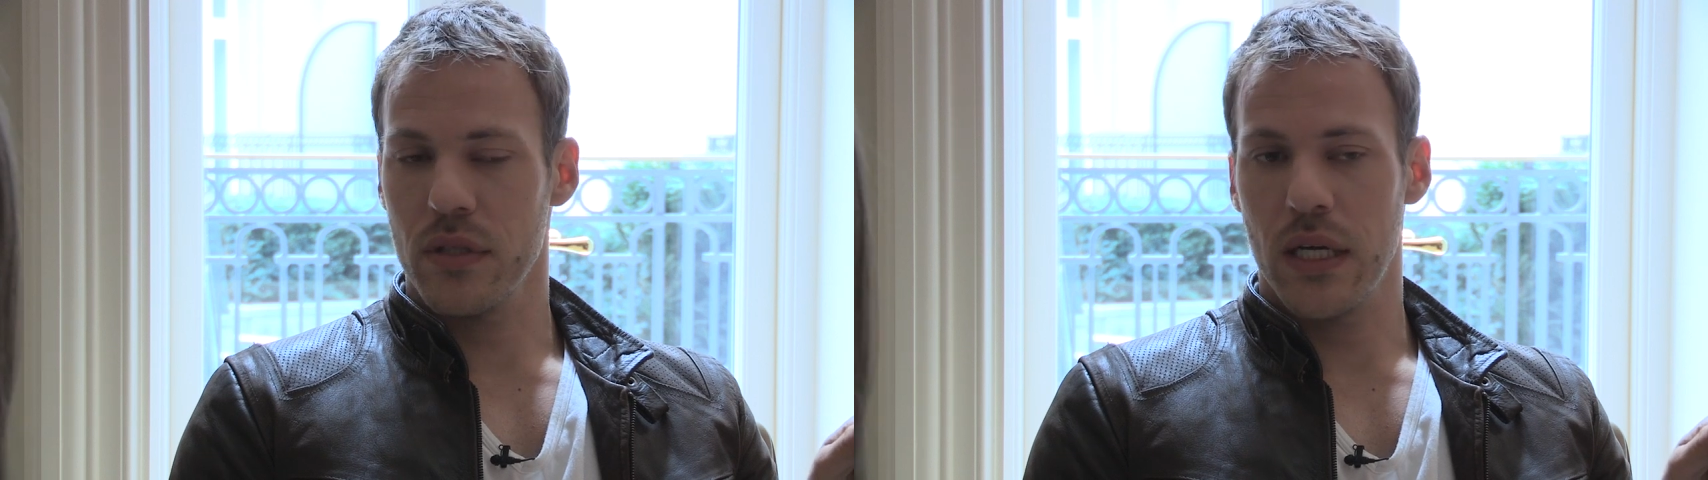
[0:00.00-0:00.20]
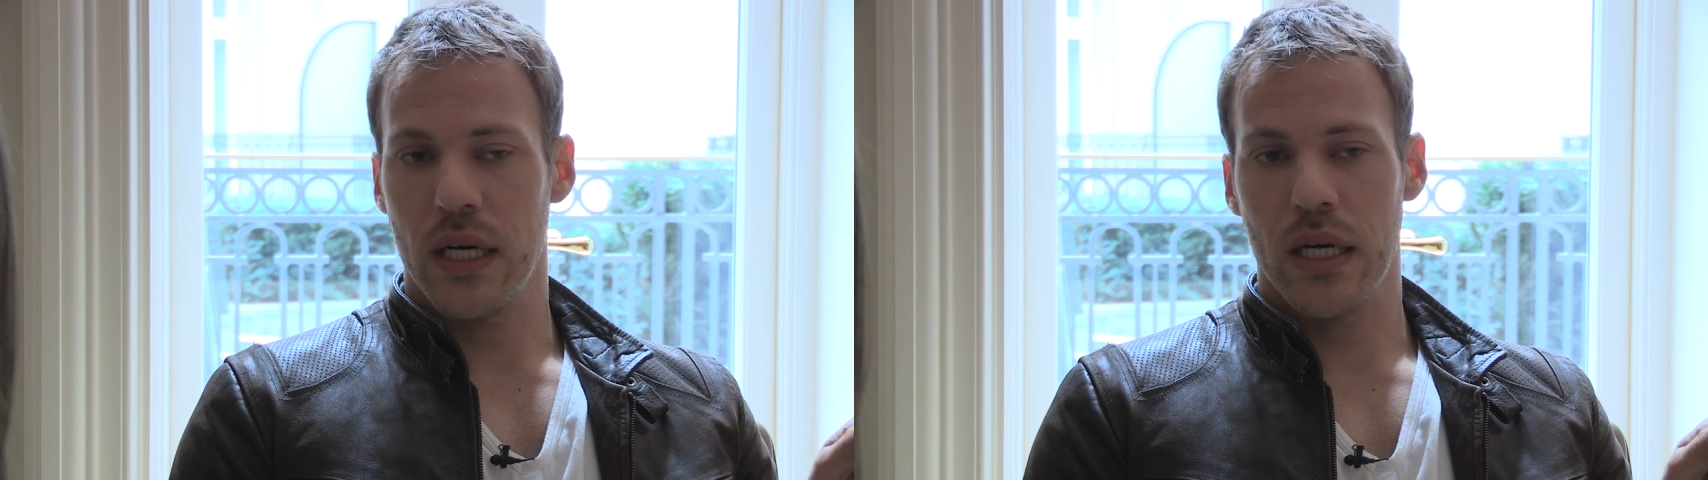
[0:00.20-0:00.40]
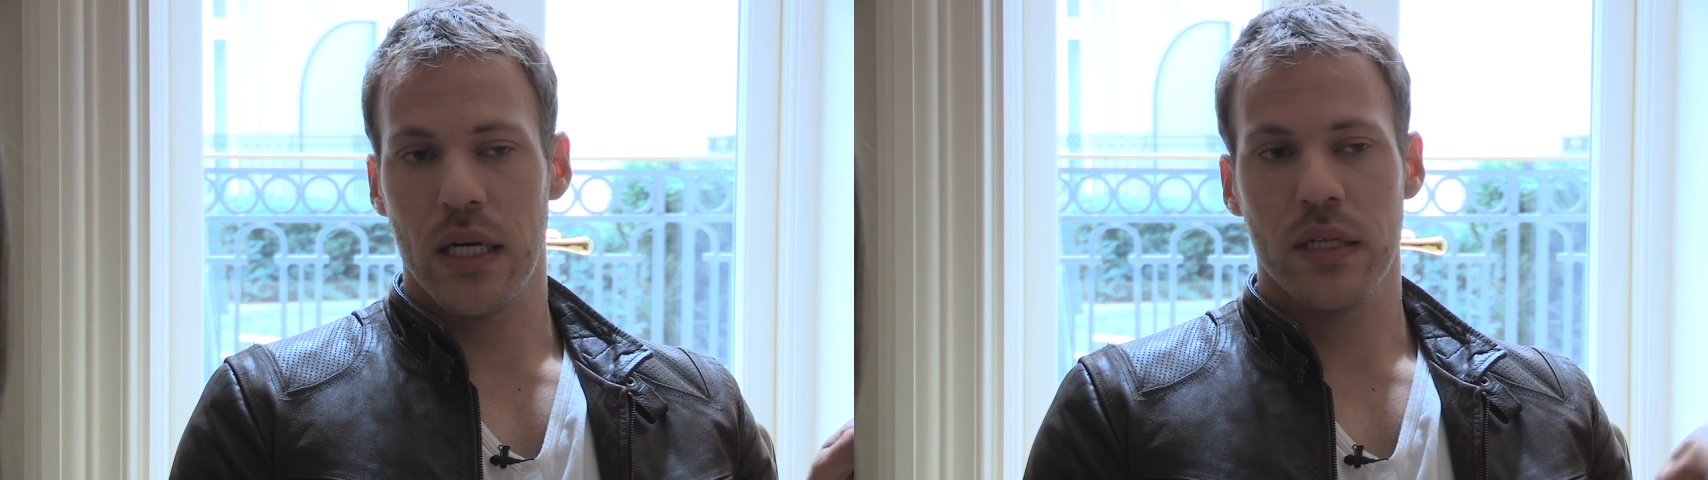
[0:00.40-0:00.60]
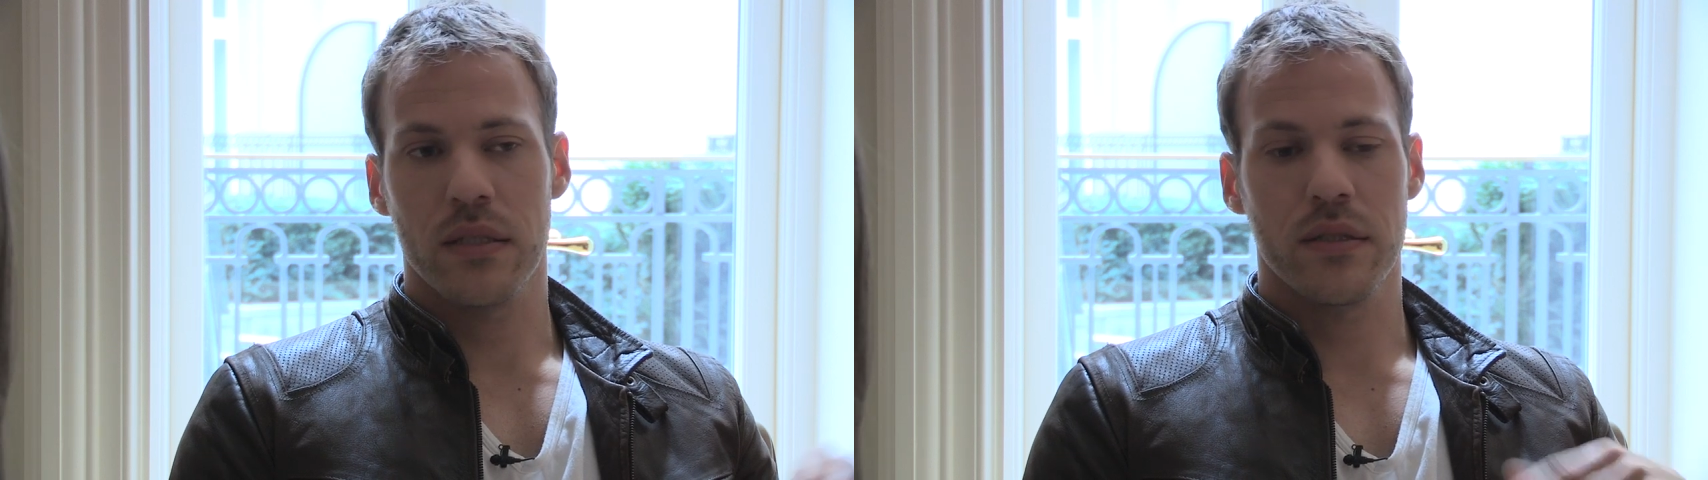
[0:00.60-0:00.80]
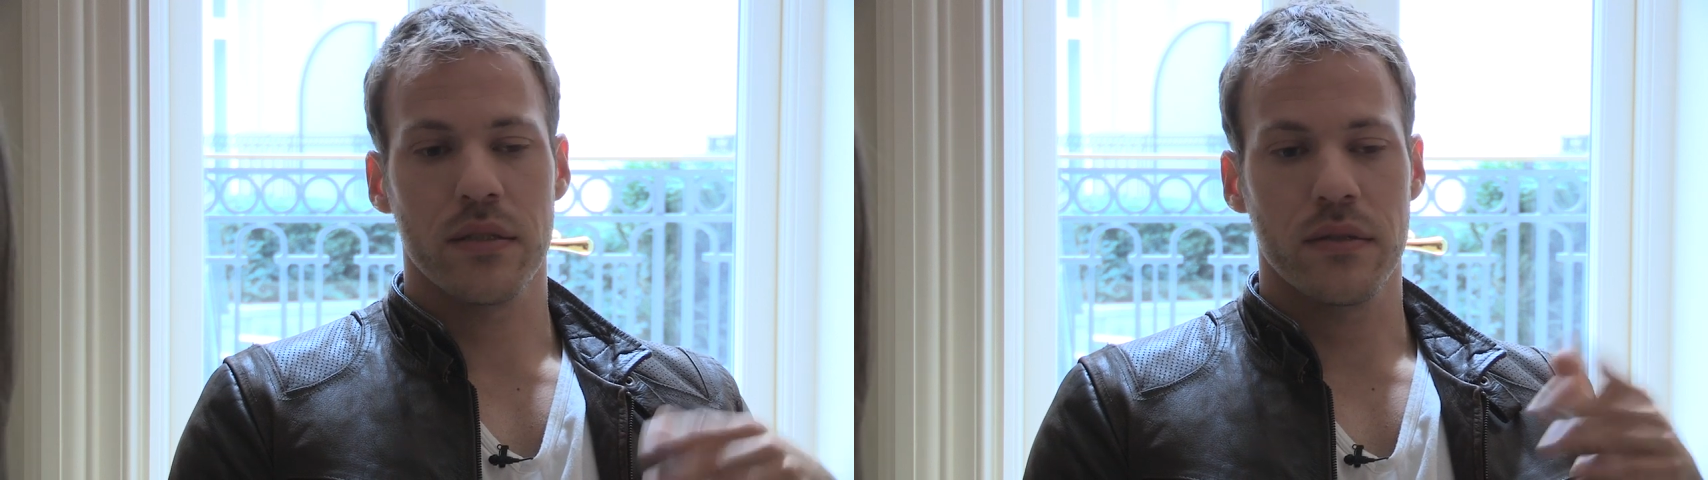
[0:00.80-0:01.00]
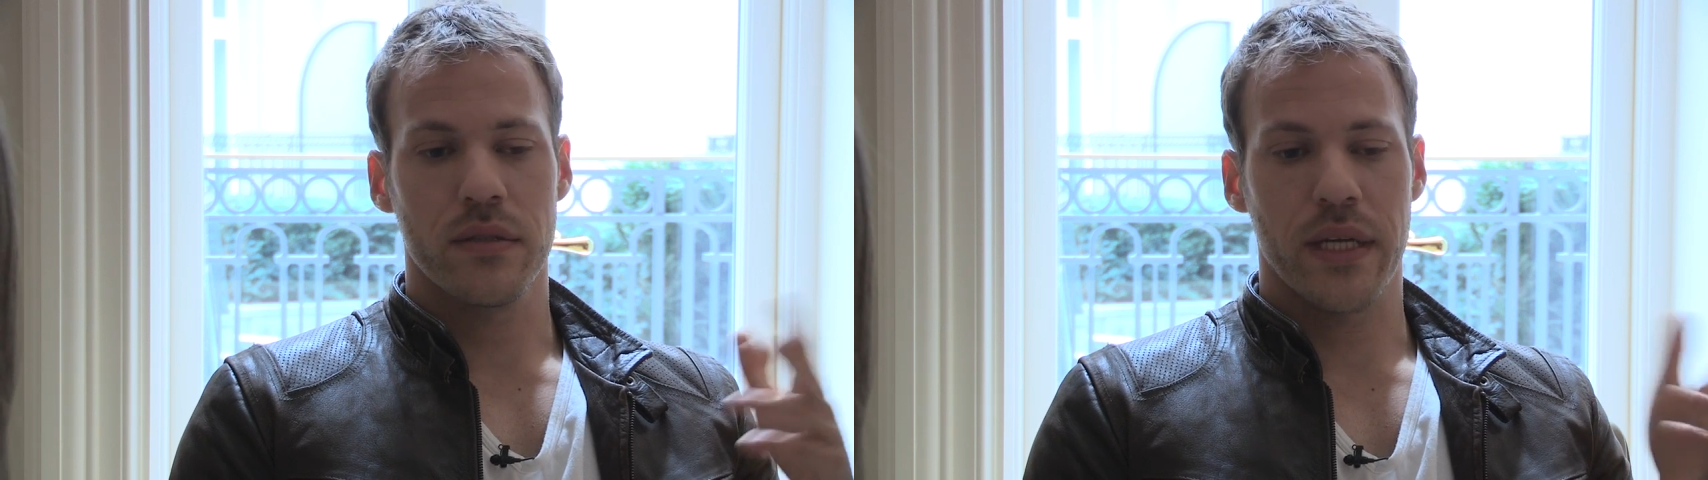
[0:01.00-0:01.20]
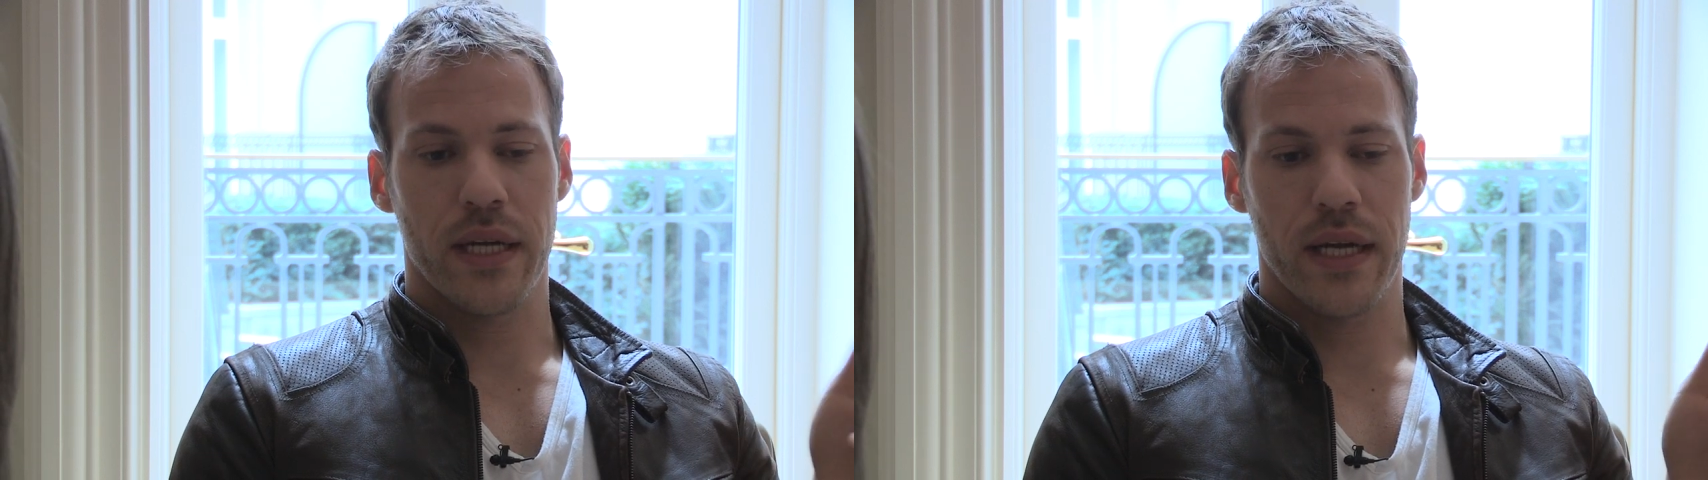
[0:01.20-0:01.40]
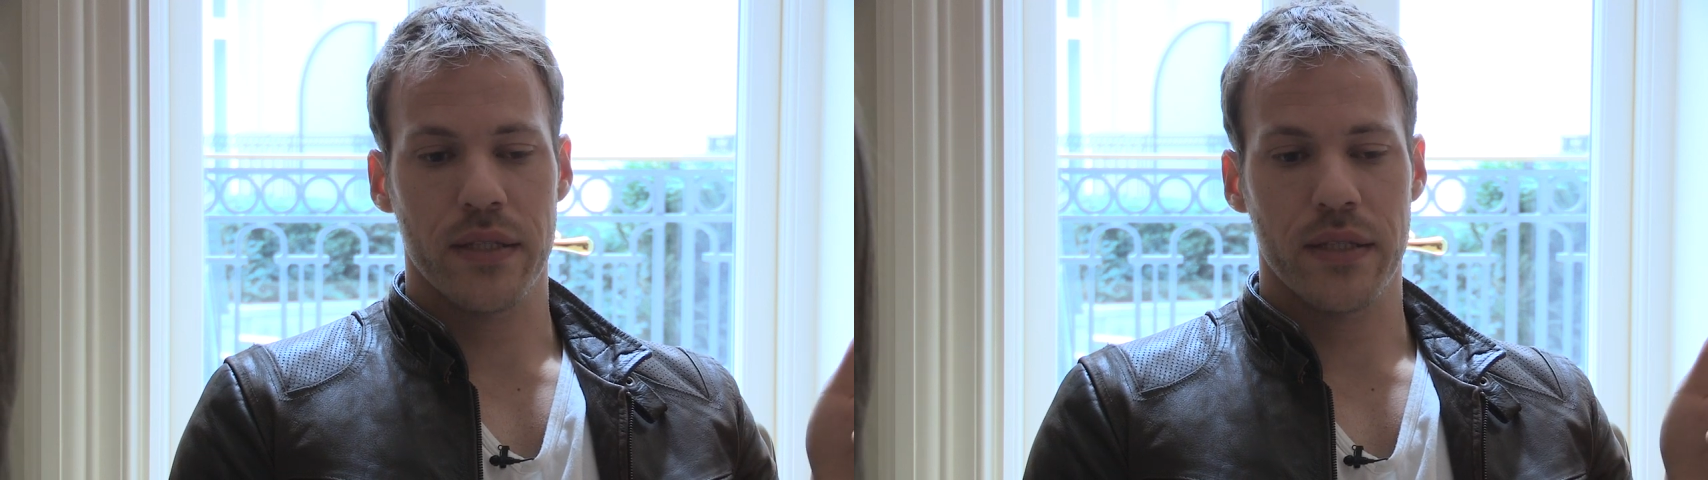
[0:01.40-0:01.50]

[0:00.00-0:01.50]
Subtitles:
Then I